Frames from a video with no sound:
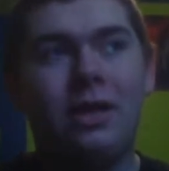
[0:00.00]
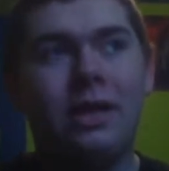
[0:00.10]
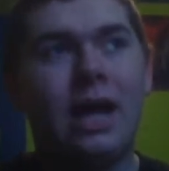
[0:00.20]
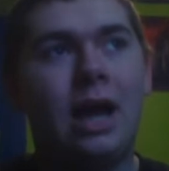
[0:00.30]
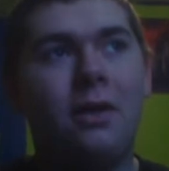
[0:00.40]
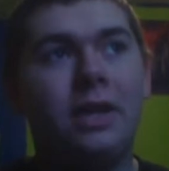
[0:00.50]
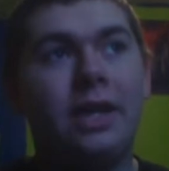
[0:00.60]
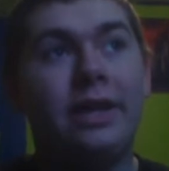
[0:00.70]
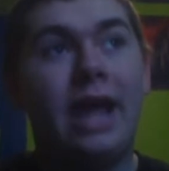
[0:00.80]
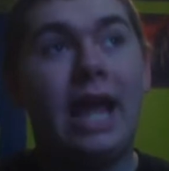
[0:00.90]
Like, I don't think
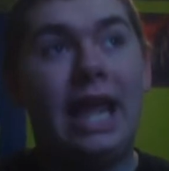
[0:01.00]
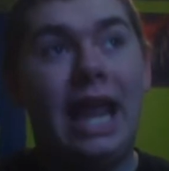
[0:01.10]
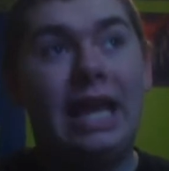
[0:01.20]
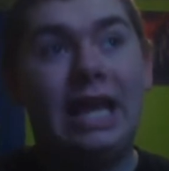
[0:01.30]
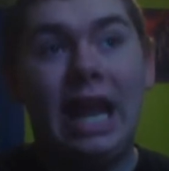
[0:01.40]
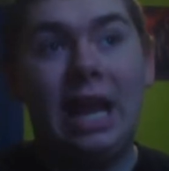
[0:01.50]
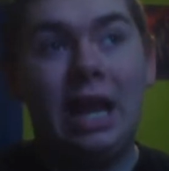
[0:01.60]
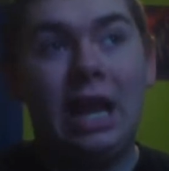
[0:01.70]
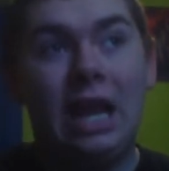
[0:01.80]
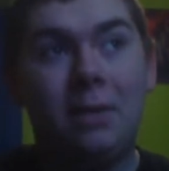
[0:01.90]
it had any
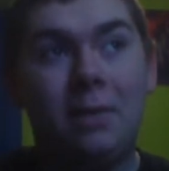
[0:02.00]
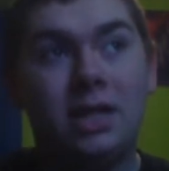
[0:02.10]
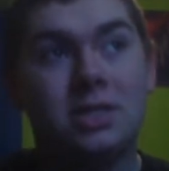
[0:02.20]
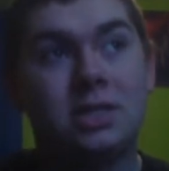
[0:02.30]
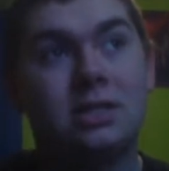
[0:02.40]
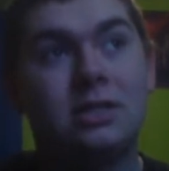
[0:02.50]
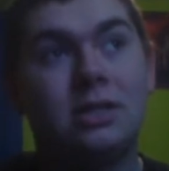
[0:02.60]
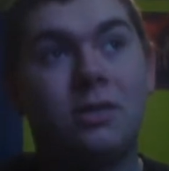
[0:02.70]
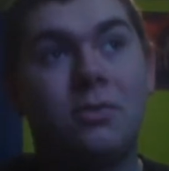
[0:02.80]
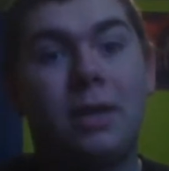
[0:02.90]
animation.
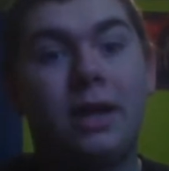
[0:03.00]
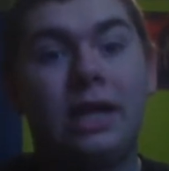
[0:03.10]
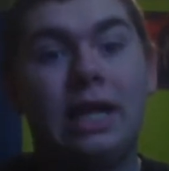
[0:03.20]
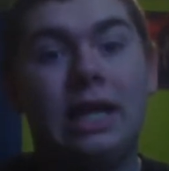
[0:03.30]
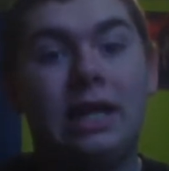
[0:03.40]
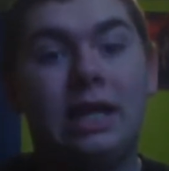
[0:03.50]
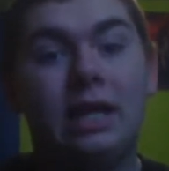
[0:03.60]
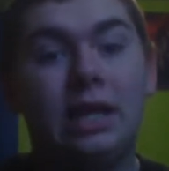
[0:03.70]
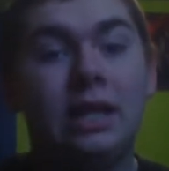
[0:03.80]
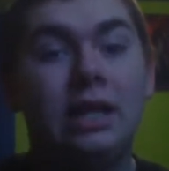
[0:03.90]
There was barely anything
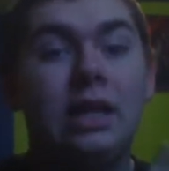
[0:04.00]
in it.